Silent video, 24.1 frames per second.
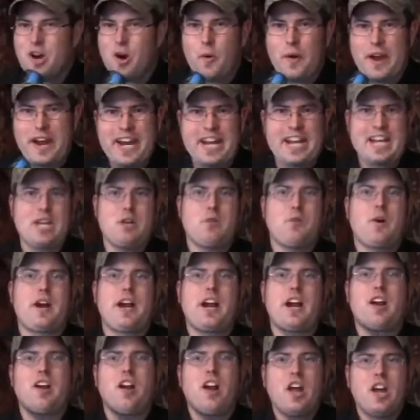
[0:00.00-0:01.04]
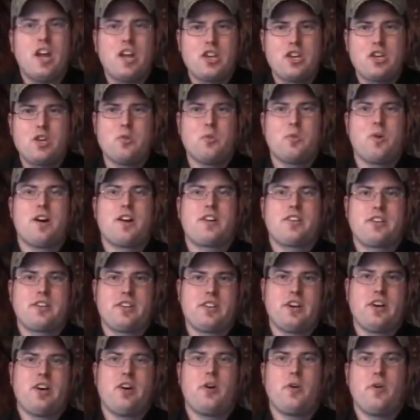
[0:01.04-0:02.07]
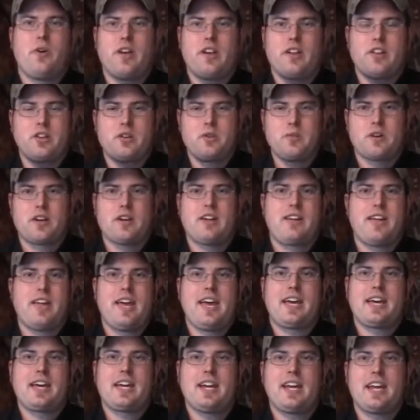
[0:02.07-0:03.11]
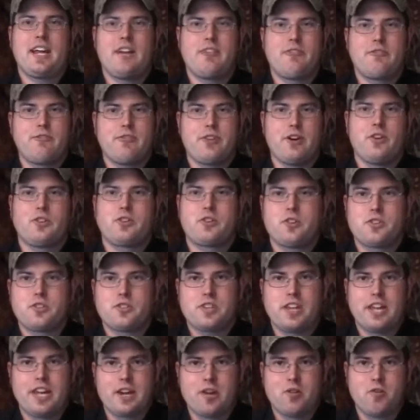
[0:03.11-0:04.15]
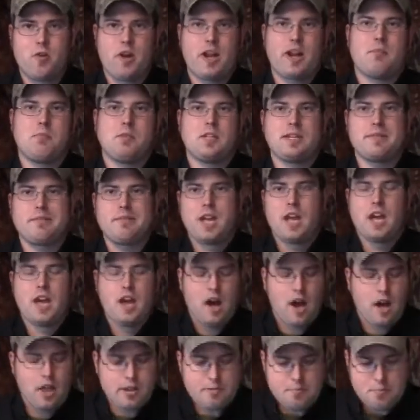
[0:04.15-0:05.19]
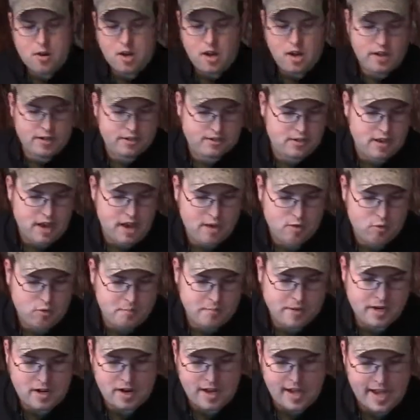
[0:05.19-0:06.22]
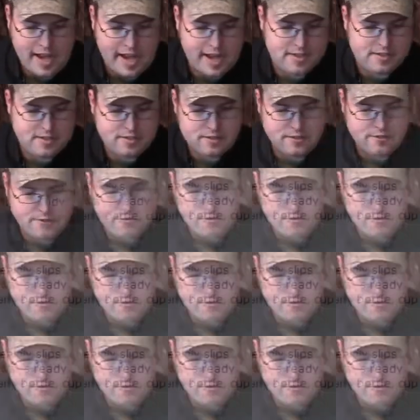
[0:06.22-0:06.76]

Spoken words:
go anywhere you want to go and you want to take it, and it filters incredibly. Other products Aquamira has, the